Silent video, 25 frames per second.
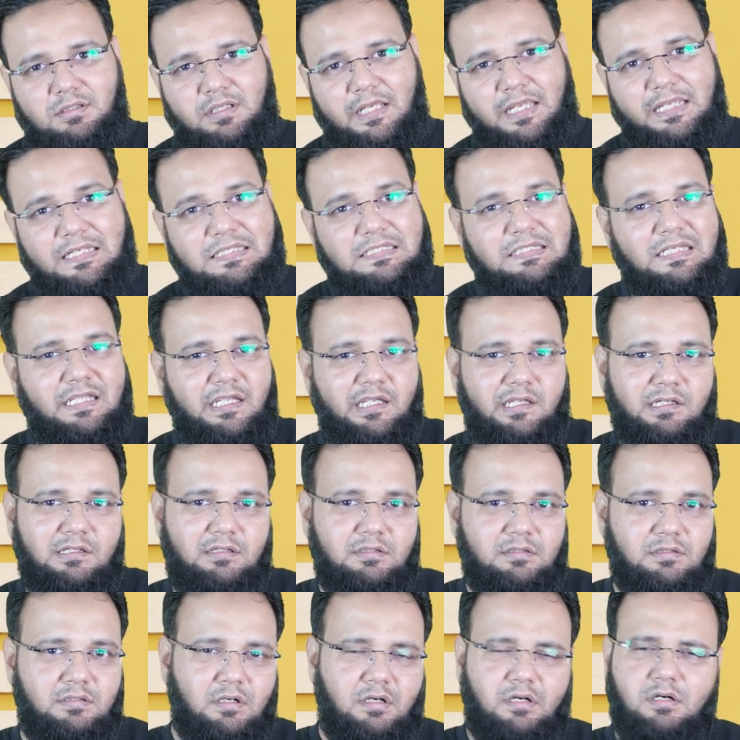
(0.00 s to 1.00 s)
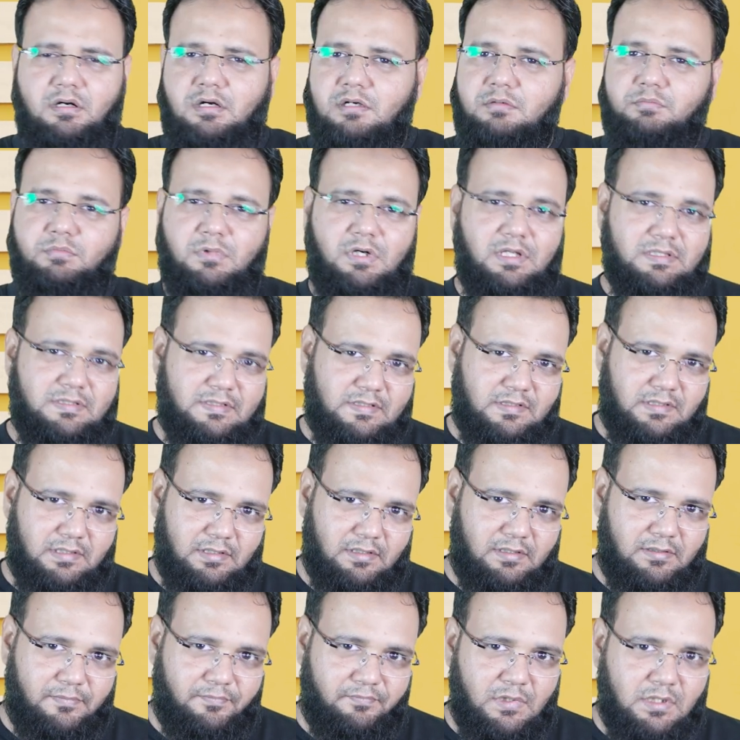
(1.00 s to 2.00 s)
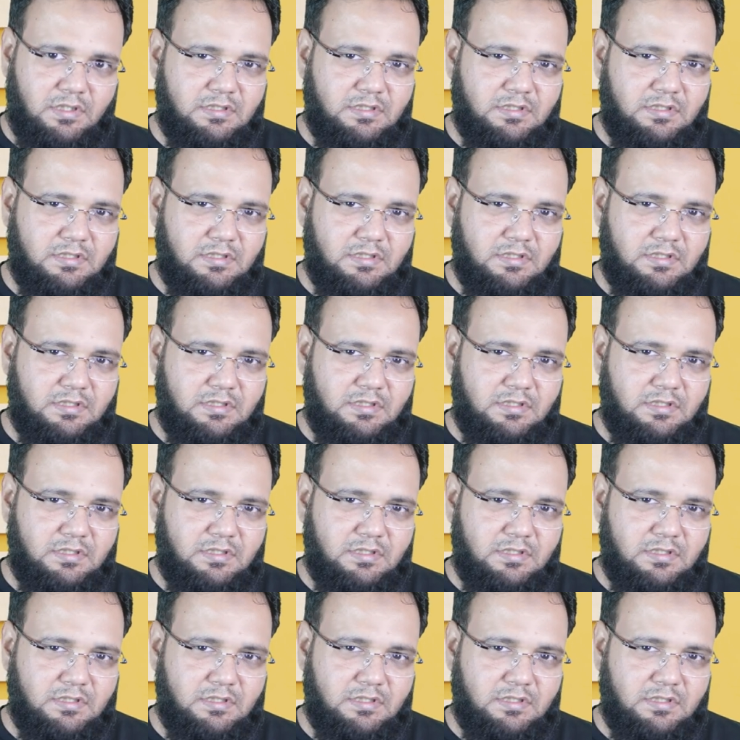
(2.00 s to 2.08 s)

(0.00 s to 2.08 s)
Indeed, or Monster.